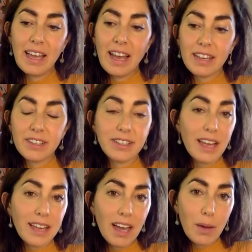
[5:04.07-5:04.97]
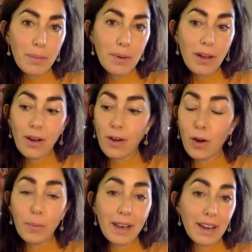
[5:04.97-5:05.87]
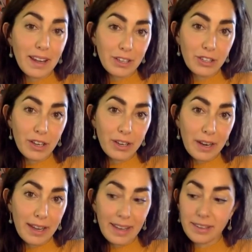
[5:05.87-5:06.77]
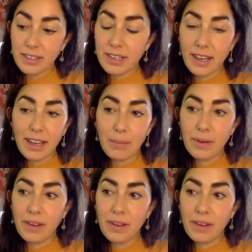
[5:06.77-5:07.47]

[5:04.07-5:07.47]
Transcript: And to take up a hobby like journaling, take up